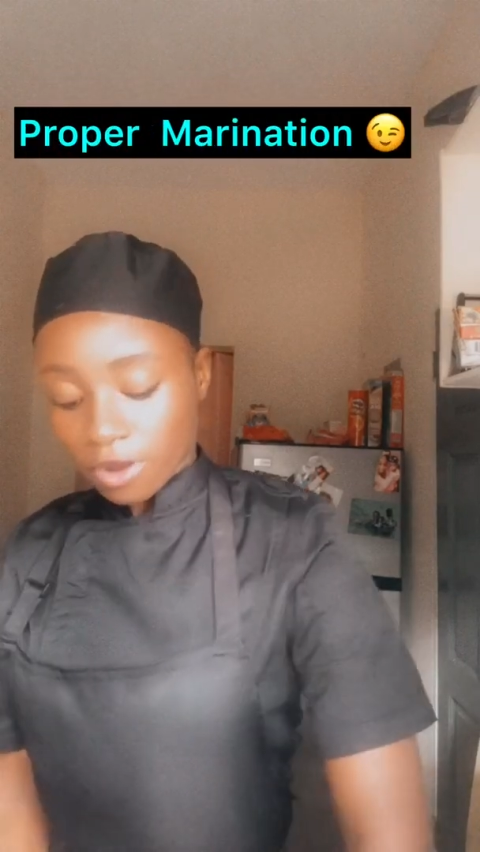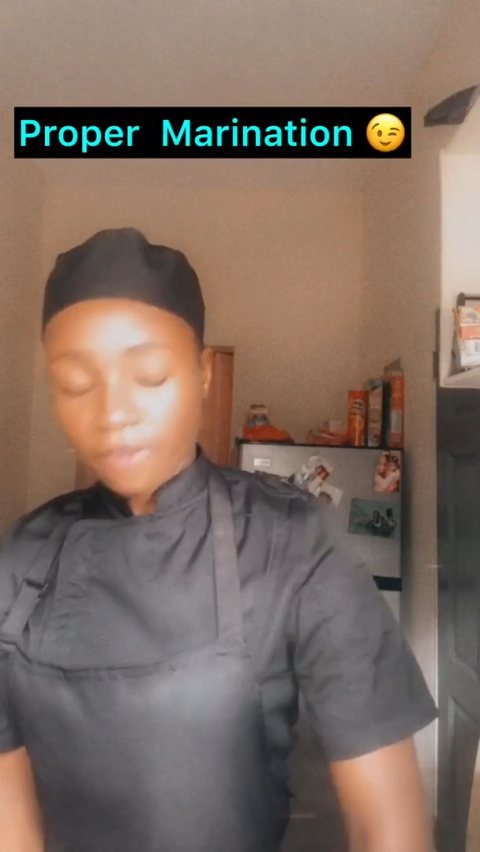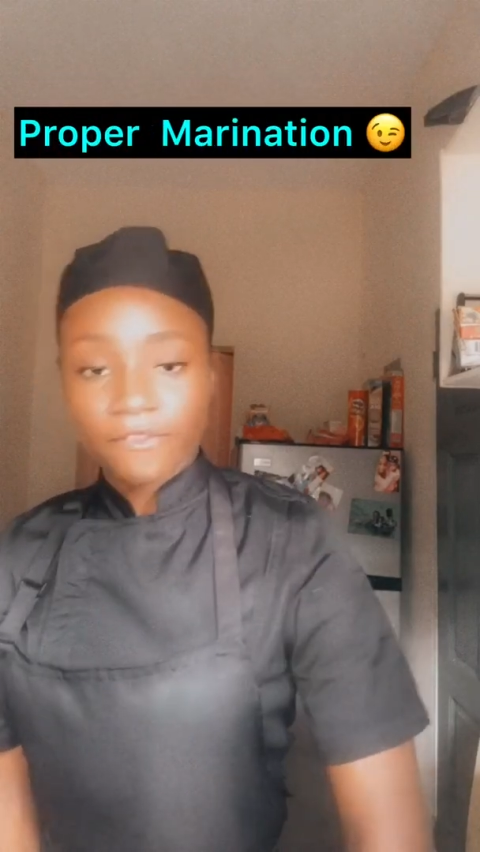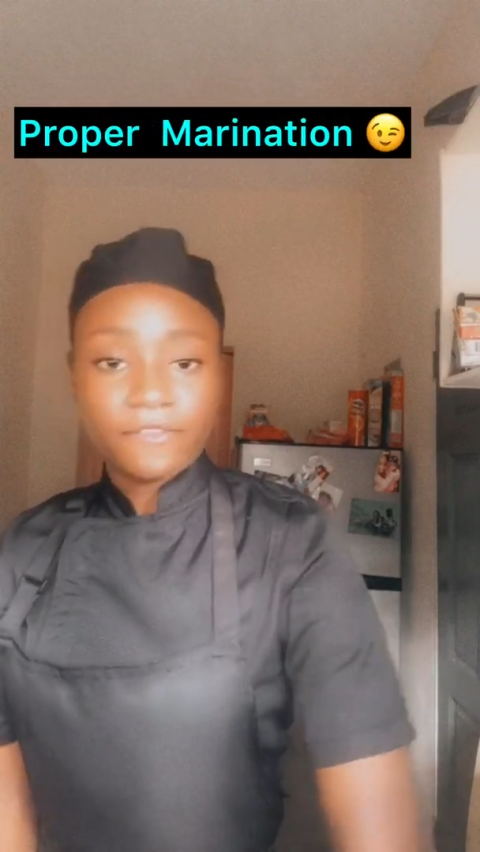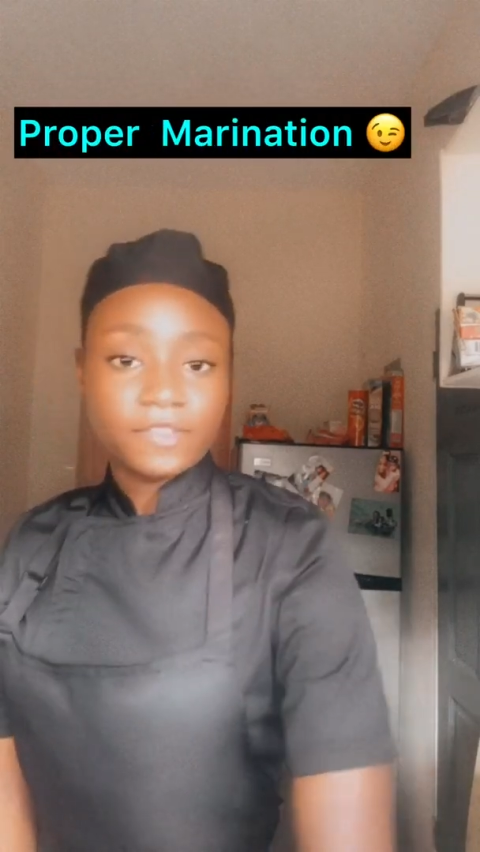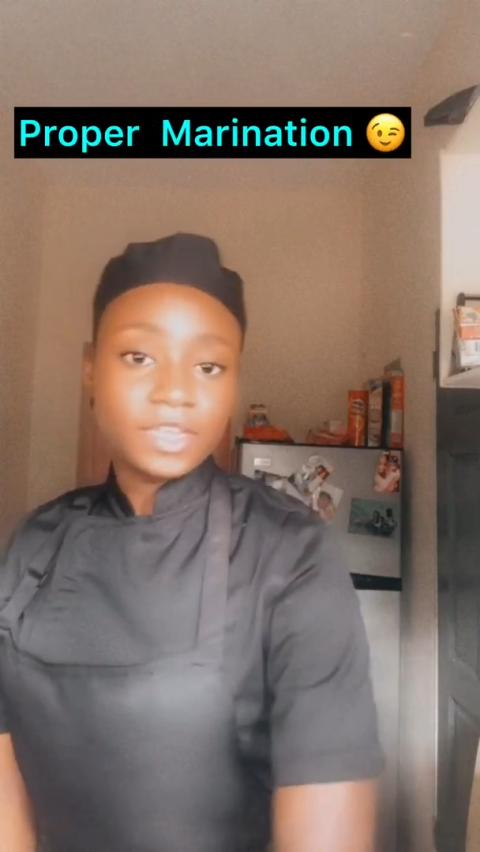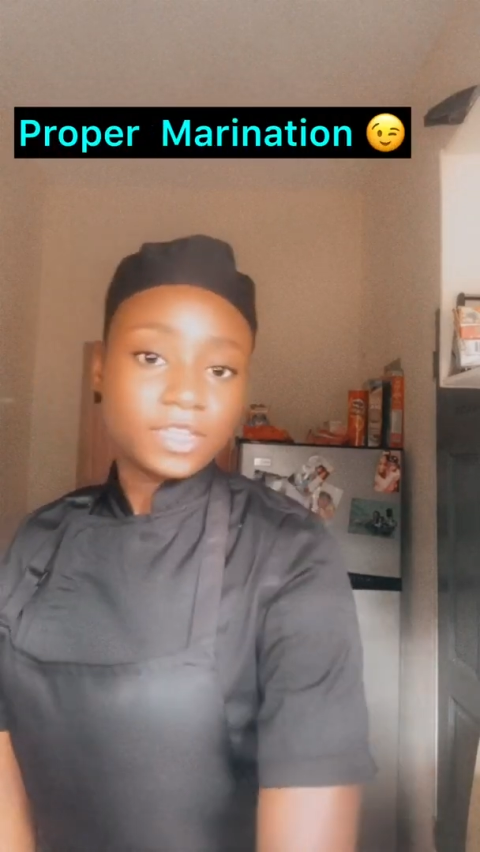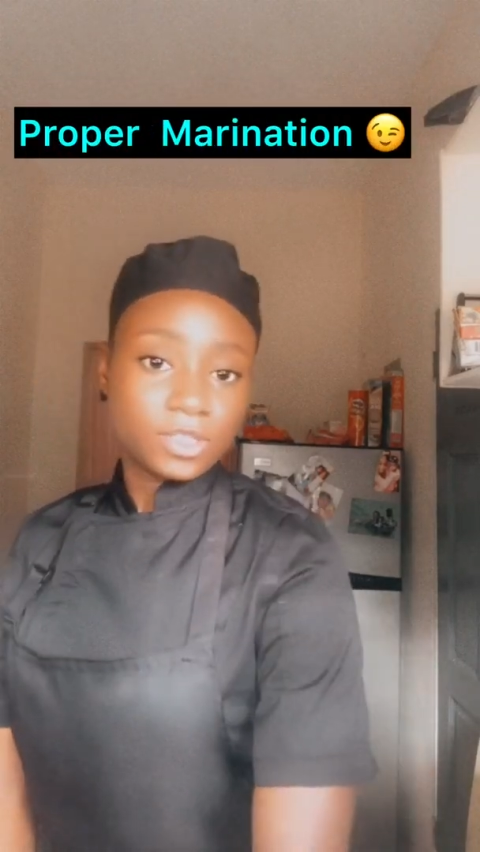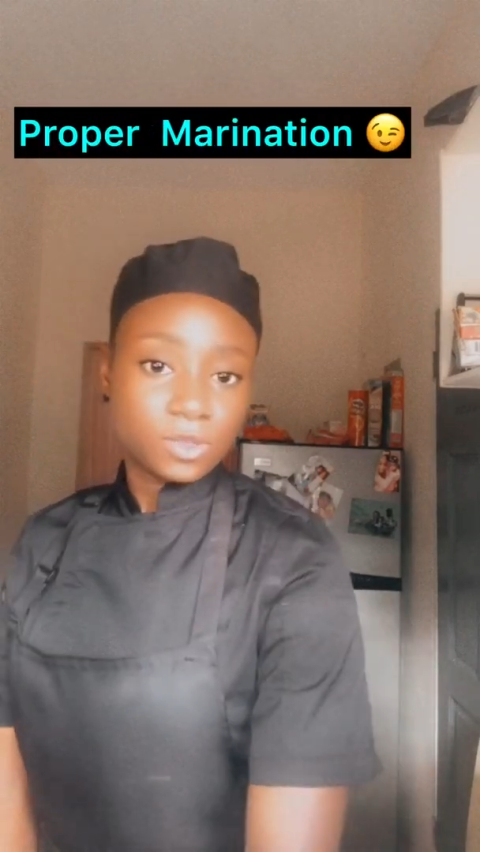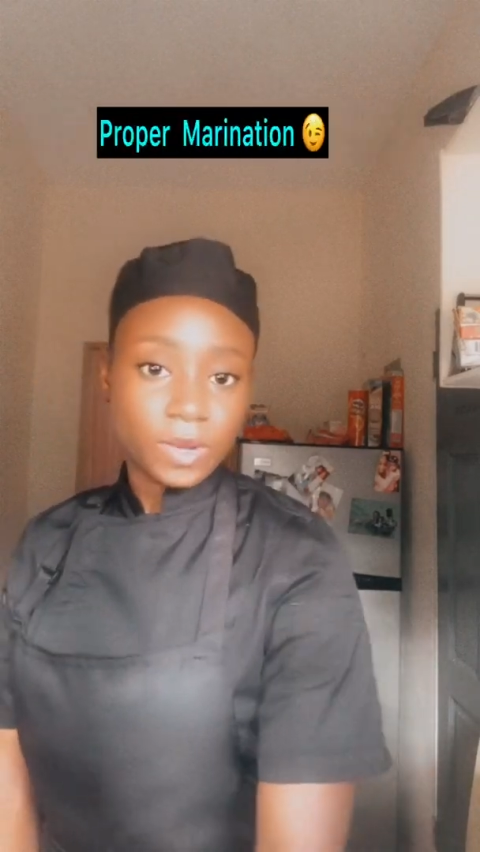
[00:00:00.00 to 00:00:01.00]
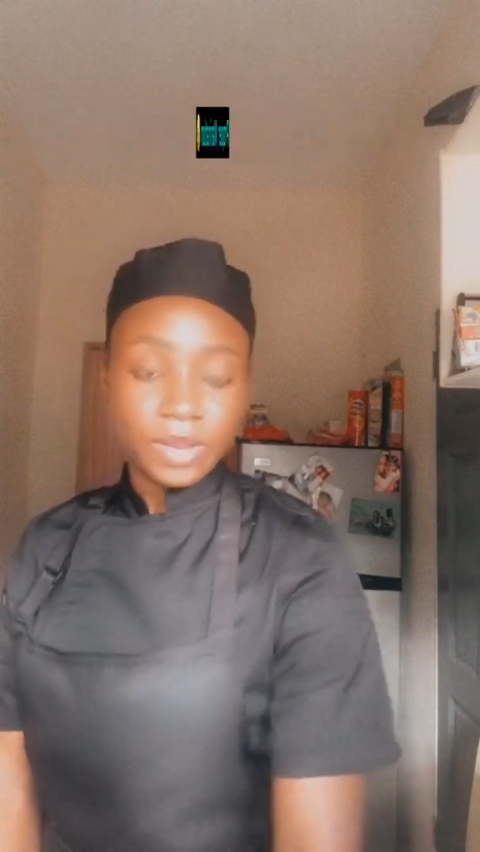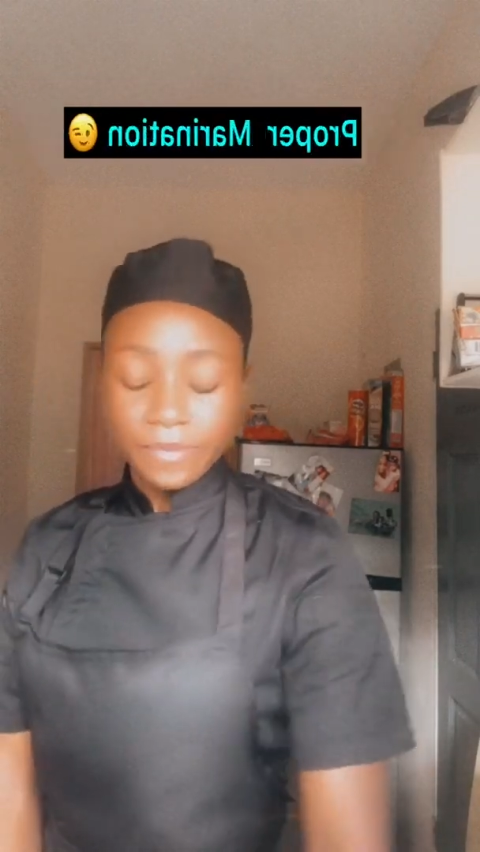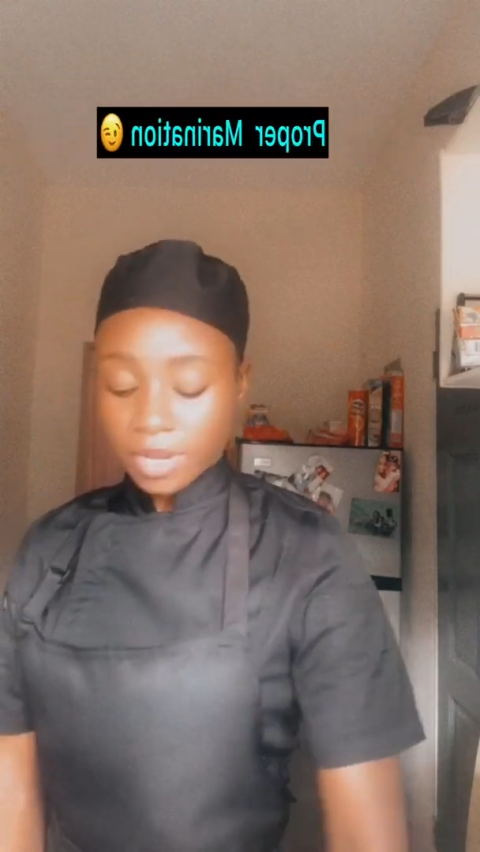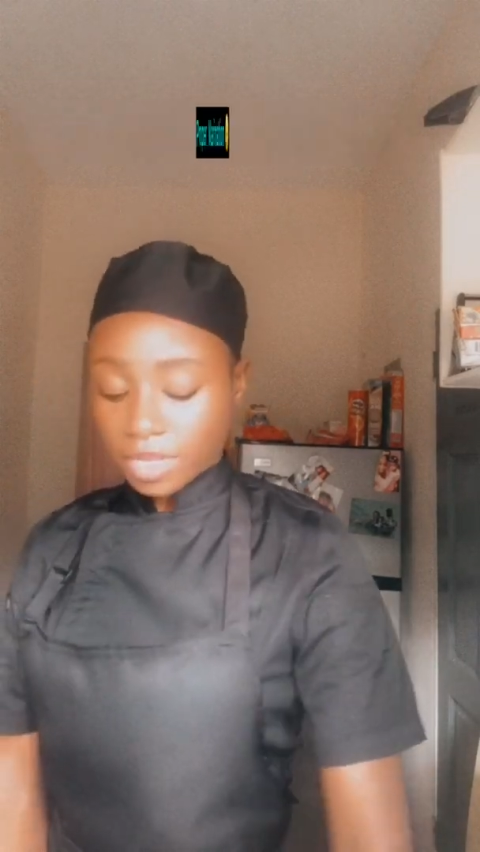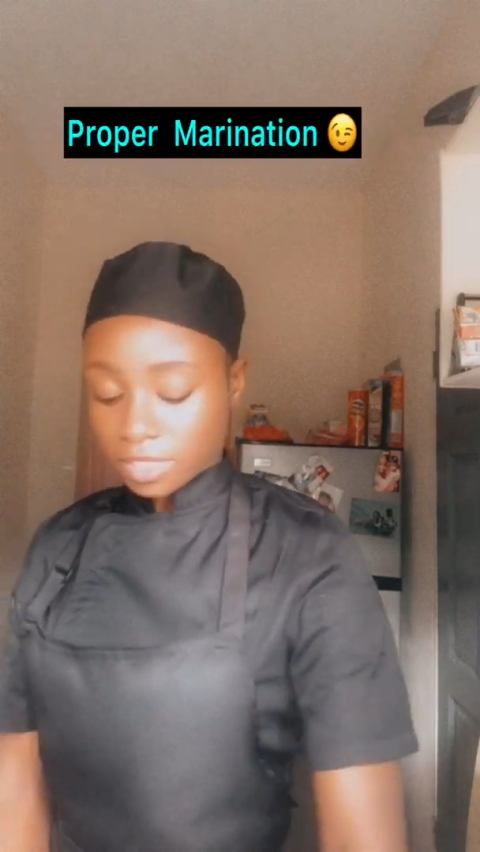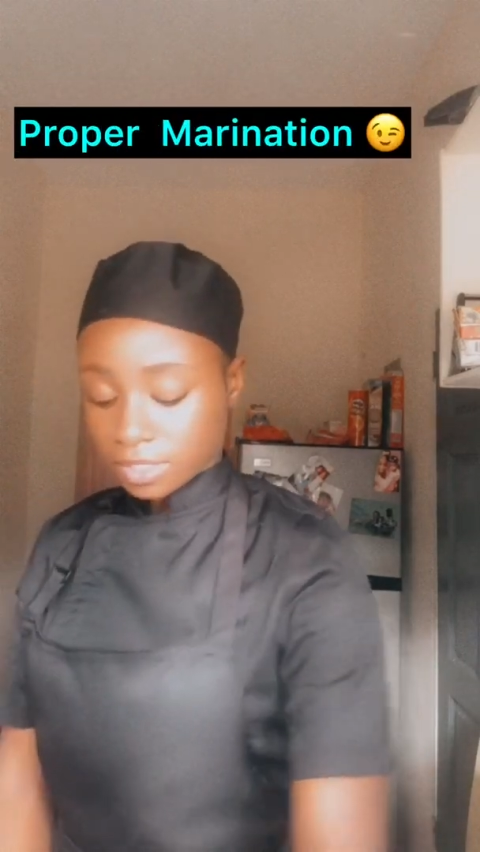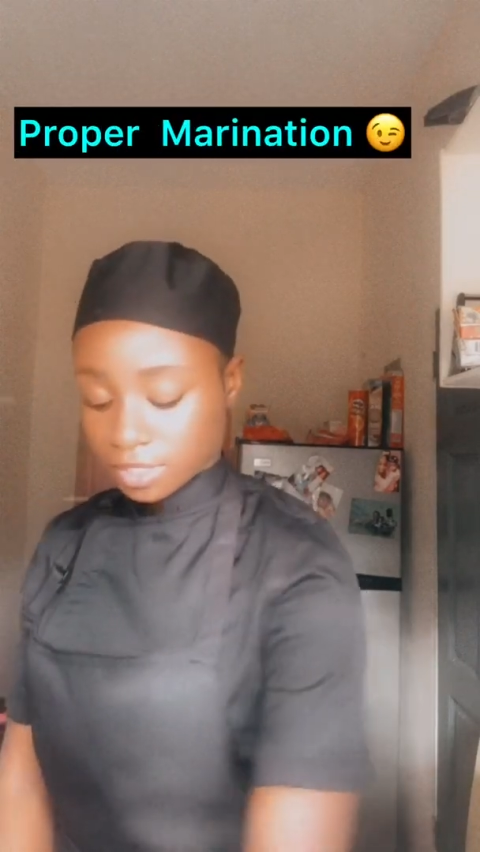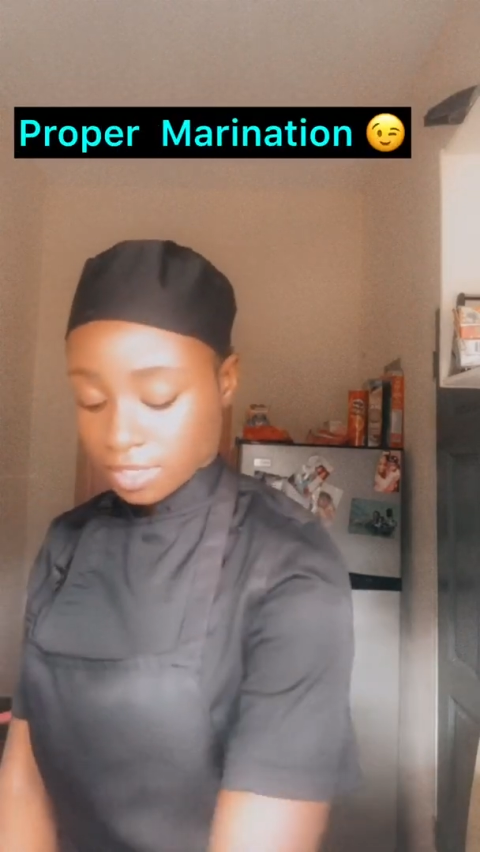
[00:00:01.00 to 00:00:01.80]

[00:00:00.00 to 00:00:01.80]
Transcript: 15 to 20 minutes,